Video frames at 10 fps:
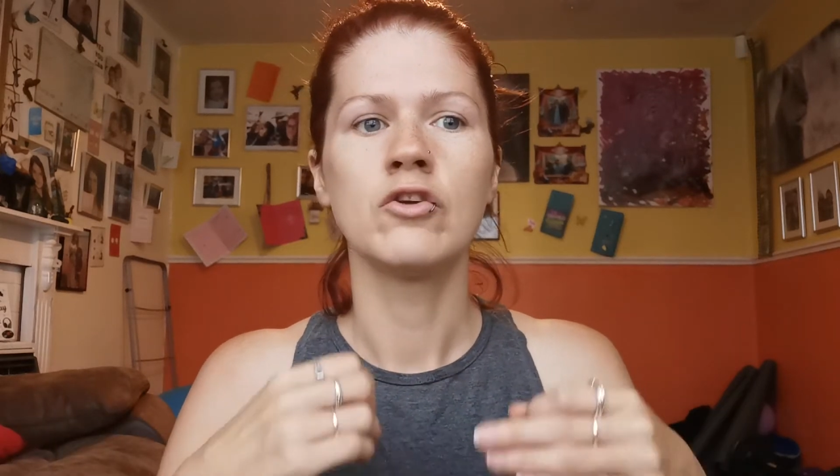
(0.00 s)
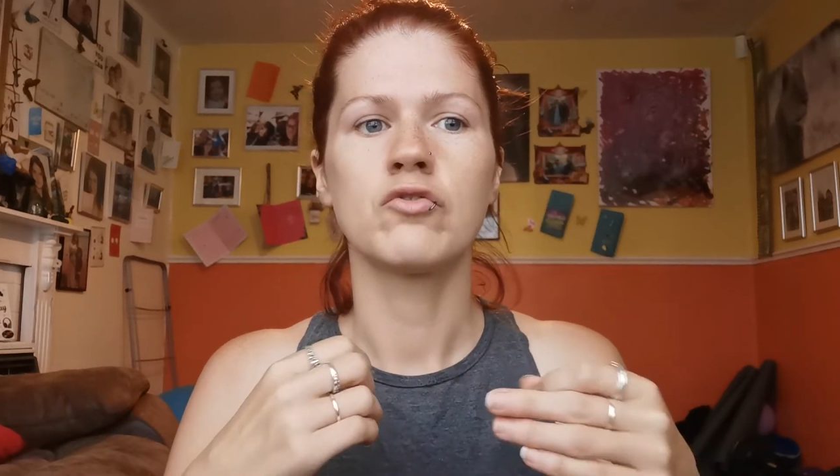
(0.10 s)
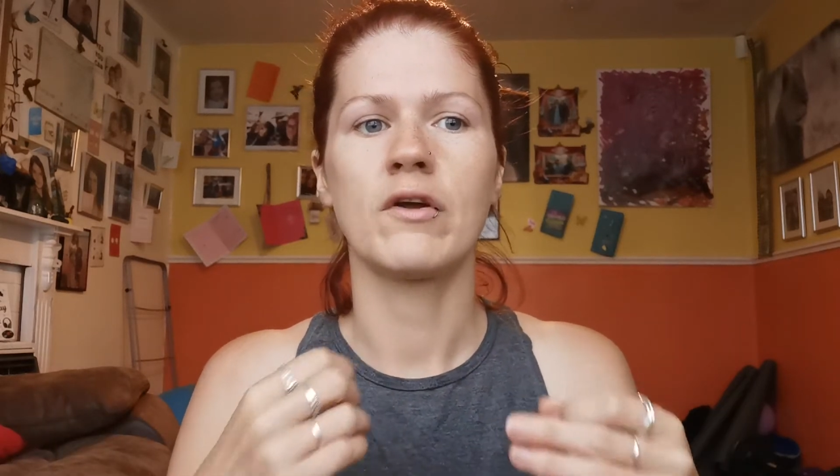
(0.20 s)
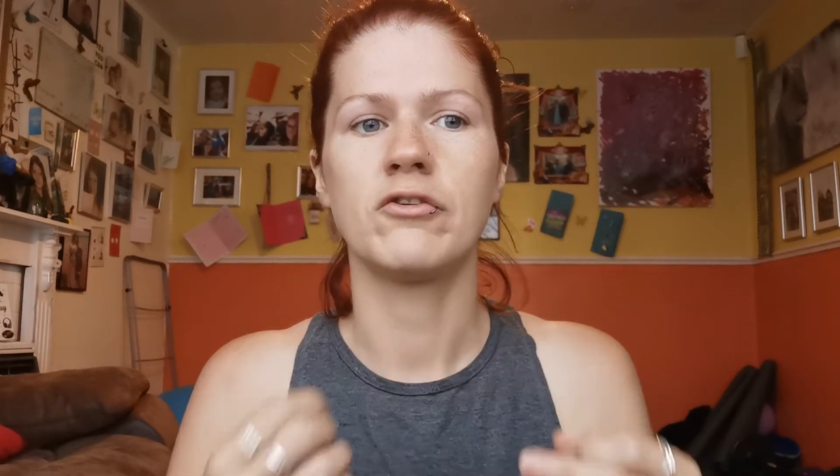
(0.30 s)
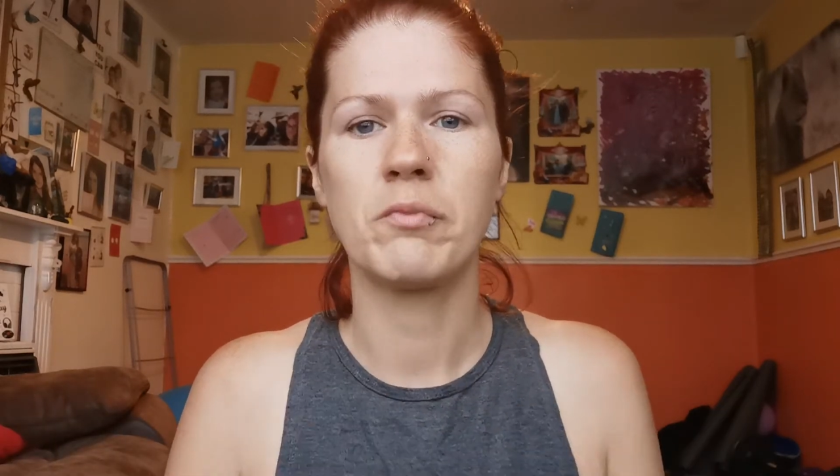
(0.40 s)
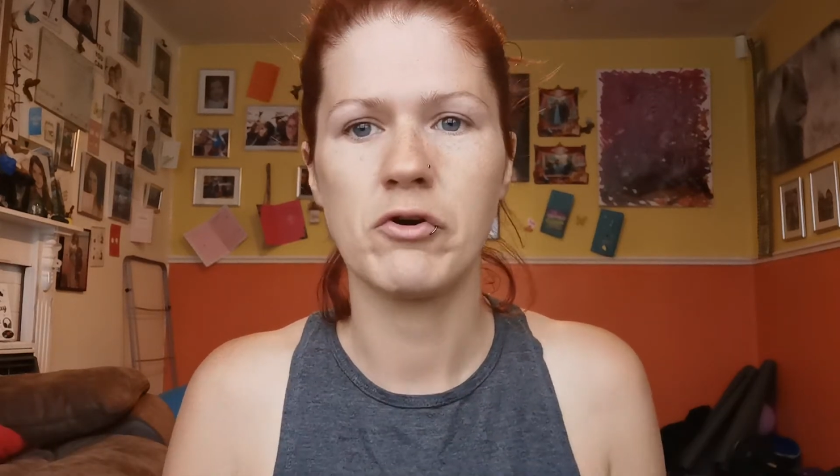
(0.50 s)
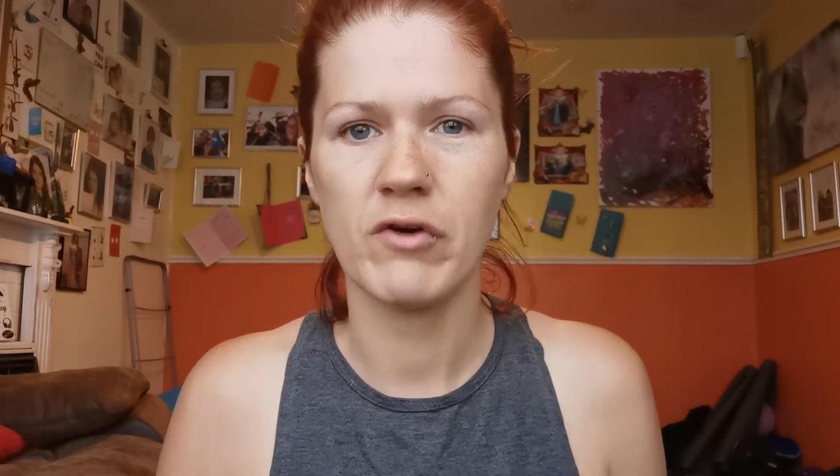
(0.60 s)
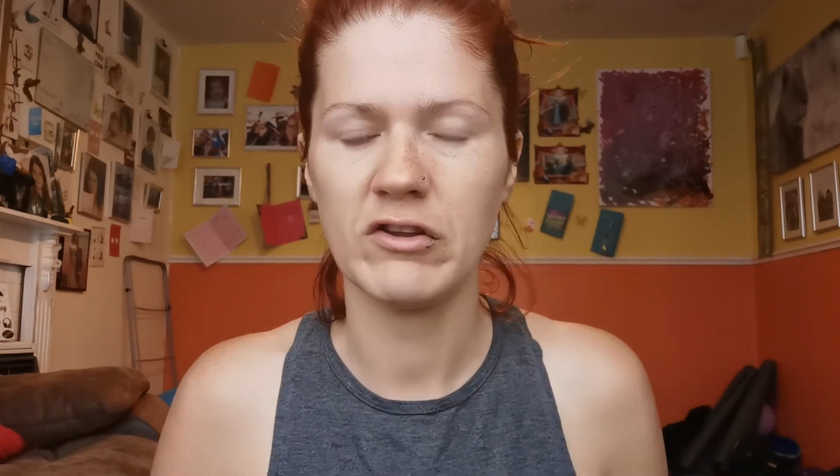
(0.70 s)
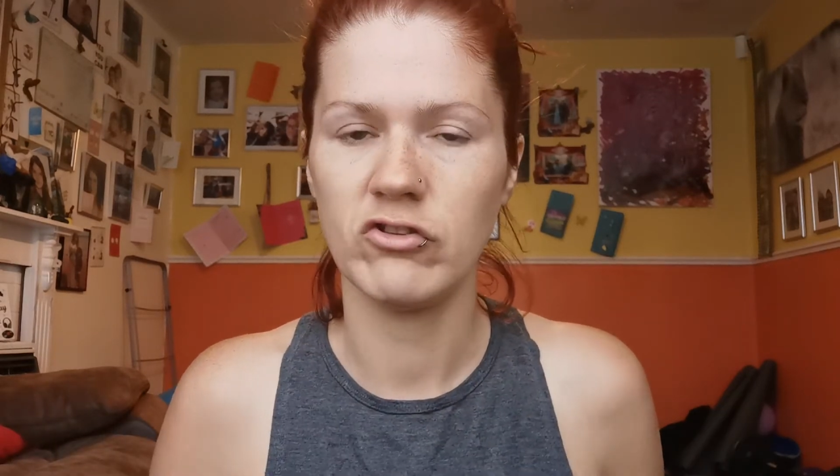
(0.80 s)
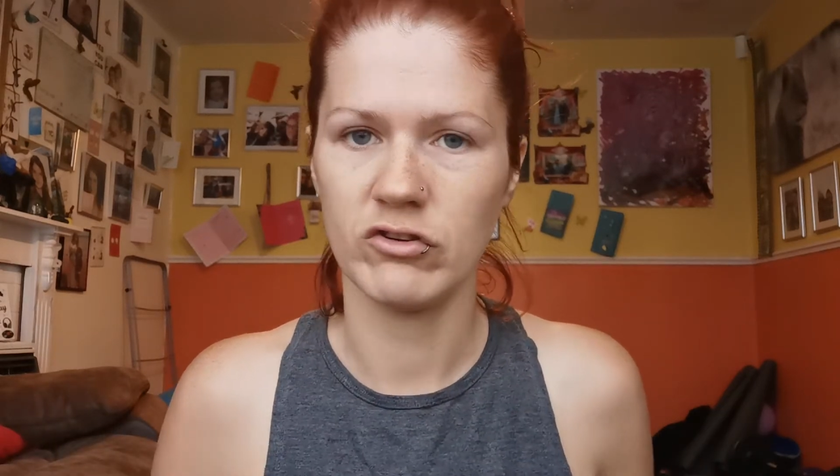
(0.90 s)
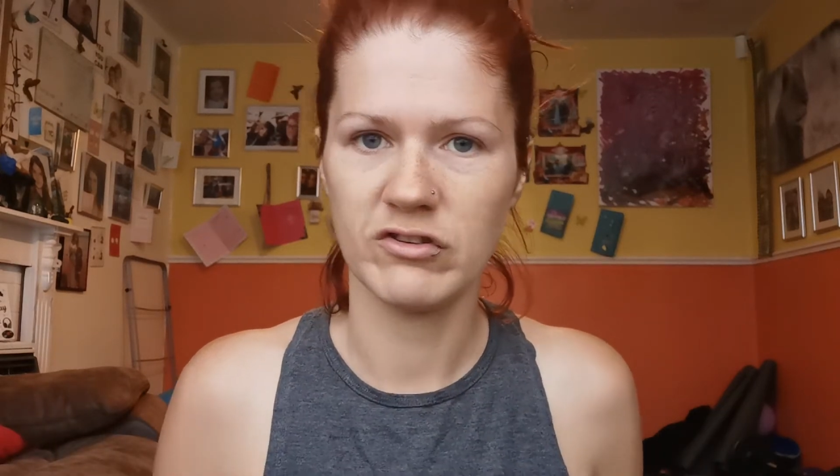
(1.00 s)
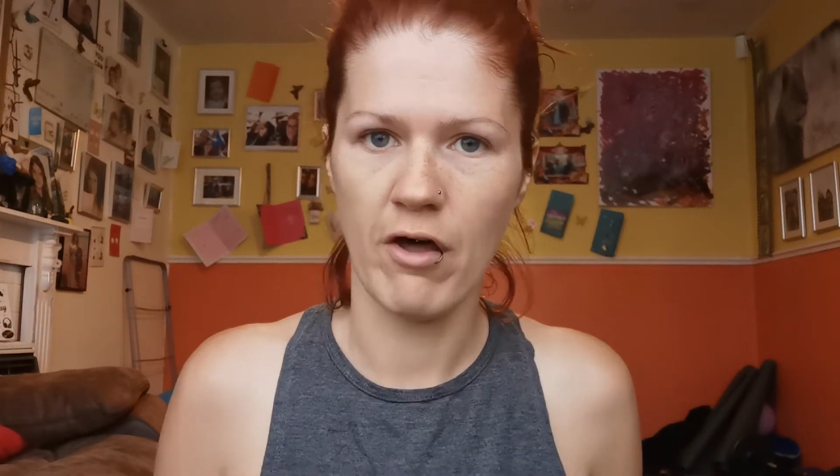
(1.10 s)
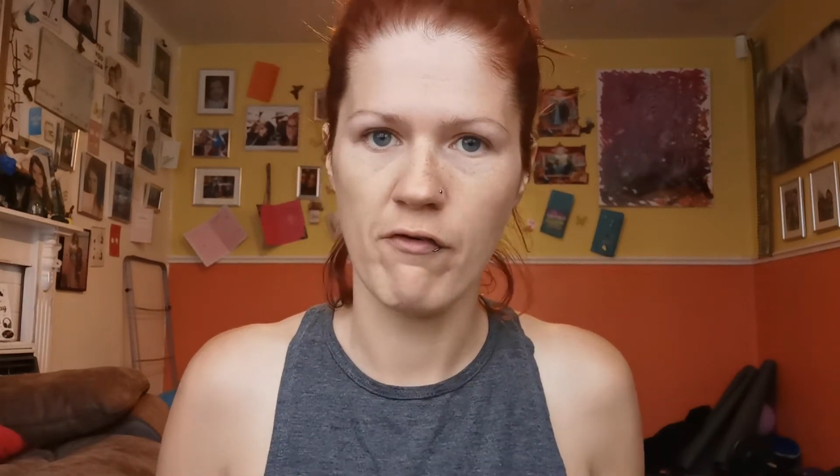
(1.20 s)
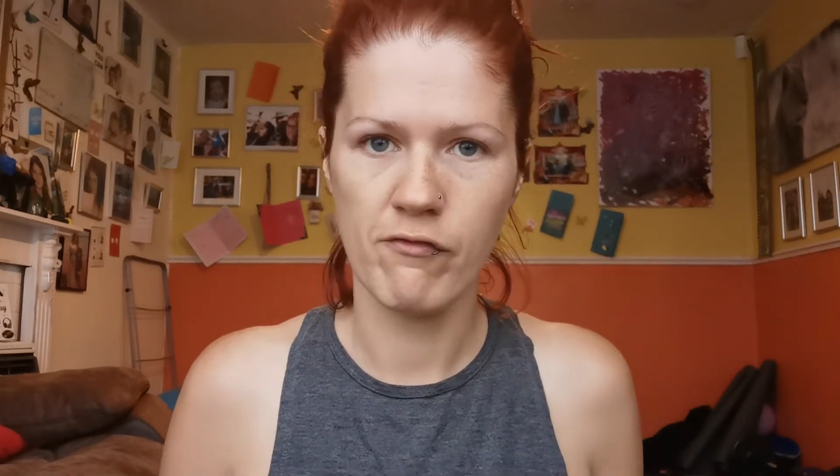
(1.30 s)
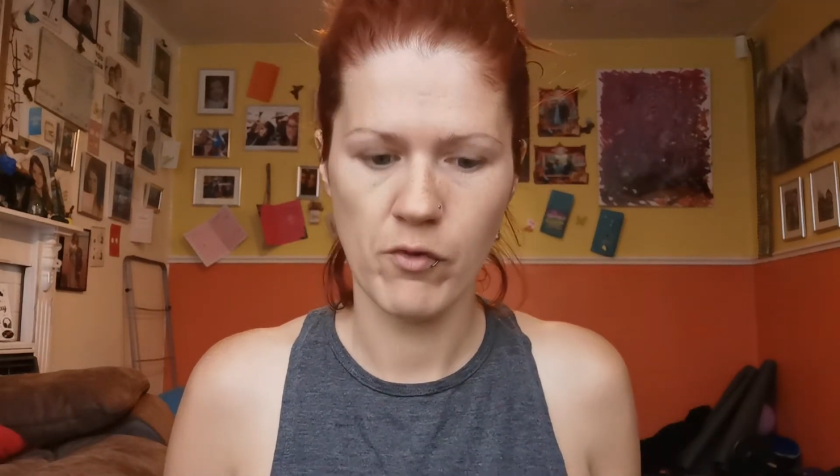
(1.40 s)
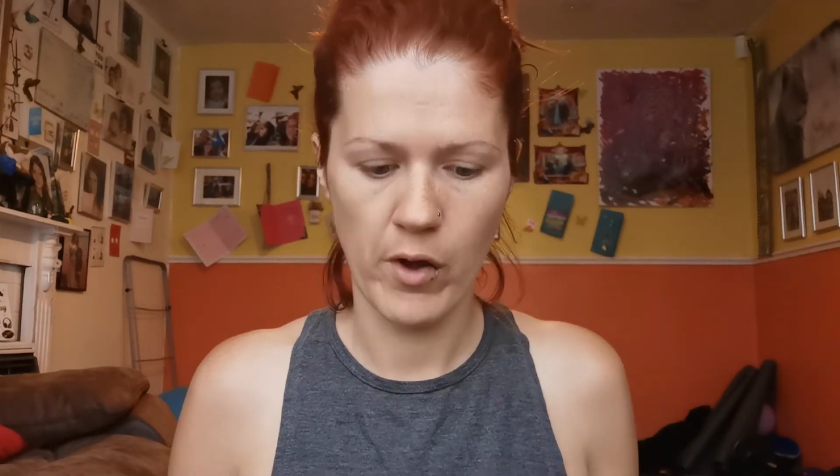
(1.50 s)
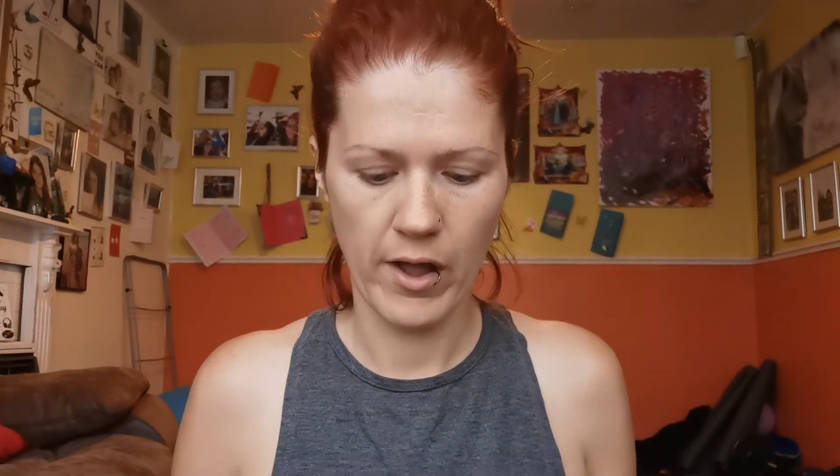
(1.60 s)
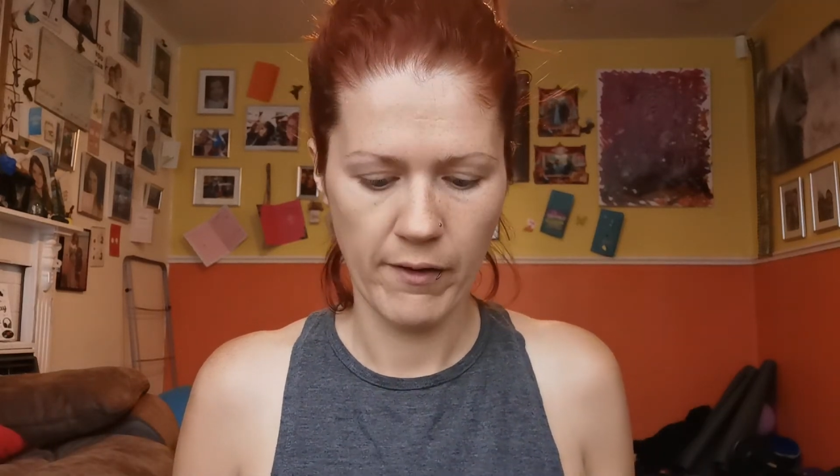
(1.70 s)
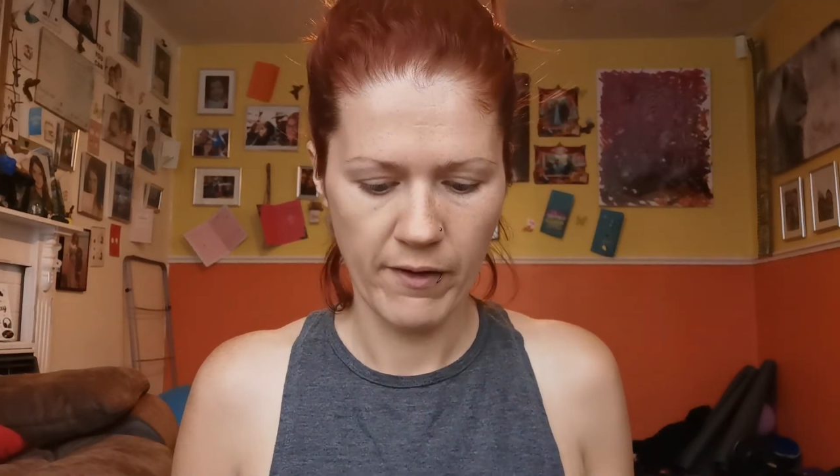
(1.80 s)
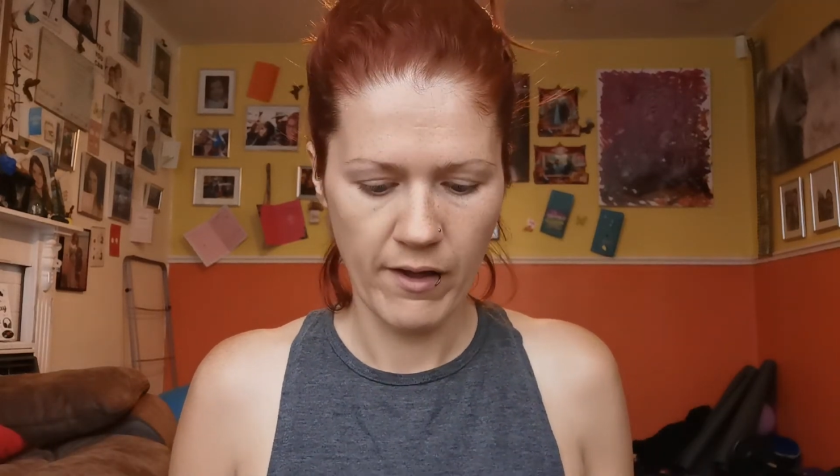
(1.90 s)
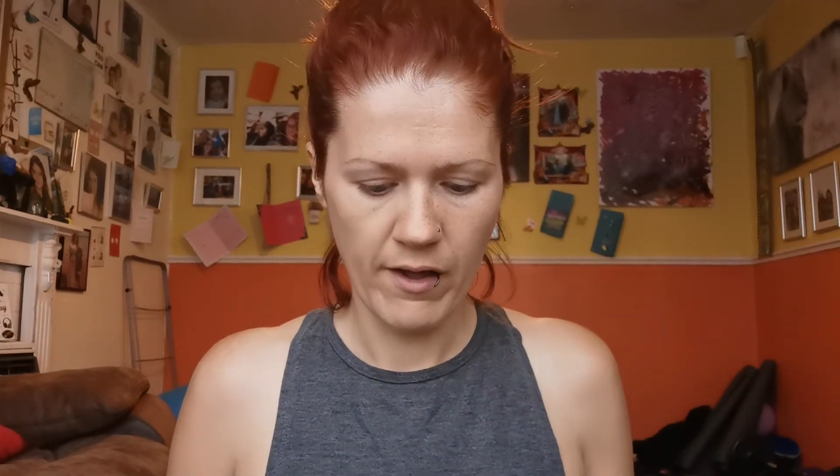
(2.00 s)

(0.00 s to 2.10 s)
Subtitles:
trying to progress yourself through it.